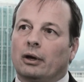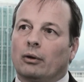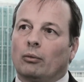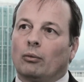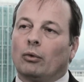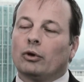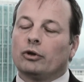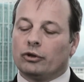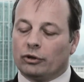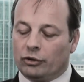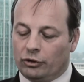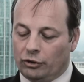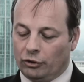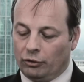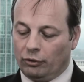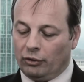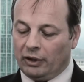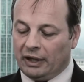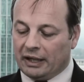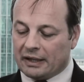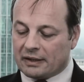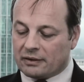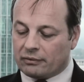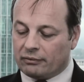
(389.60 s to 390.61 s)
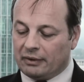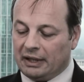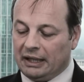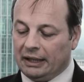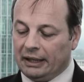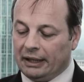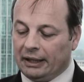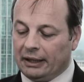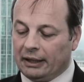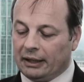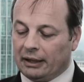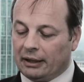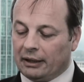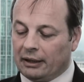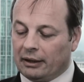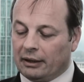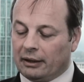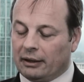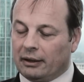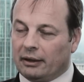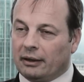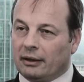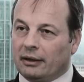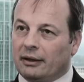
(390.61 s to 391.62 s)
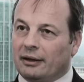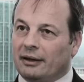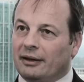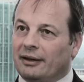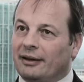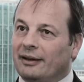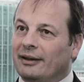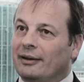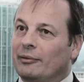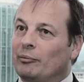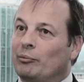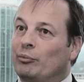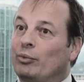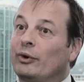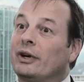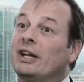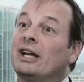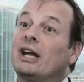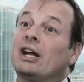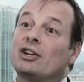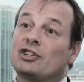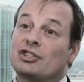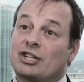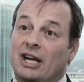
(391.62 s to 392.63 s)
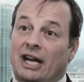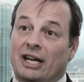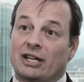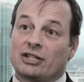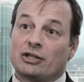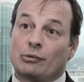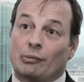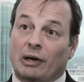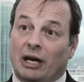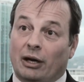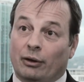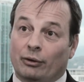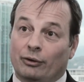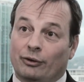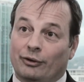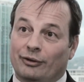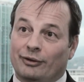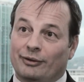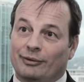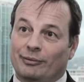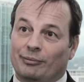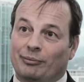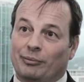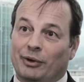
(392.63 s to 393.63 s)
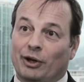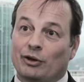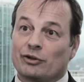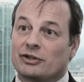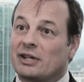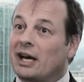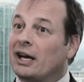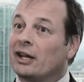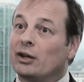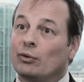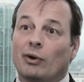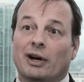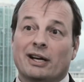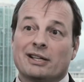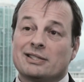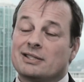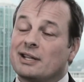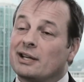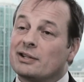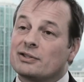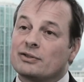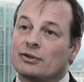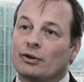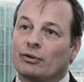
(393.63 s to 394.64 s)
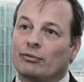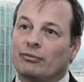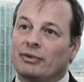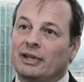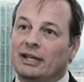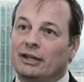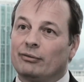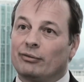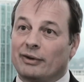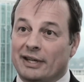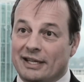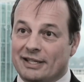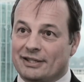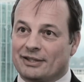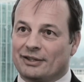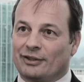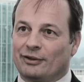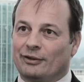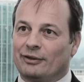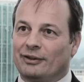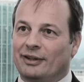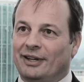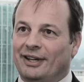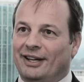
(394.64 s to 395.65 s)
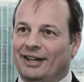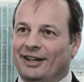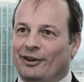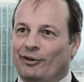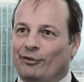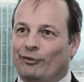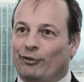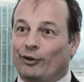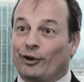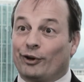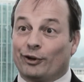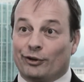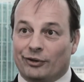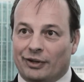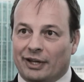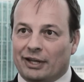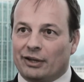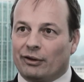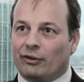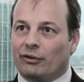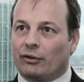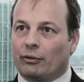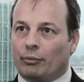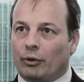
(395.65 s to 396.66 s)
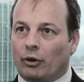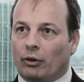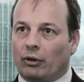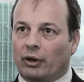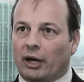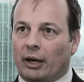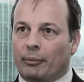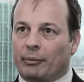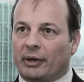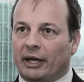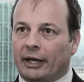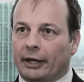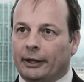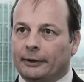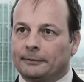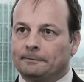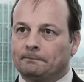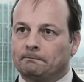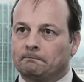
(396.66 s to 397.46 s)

what you're doing is really bringing change about, because otherwise there's no real reason for continuing the programming.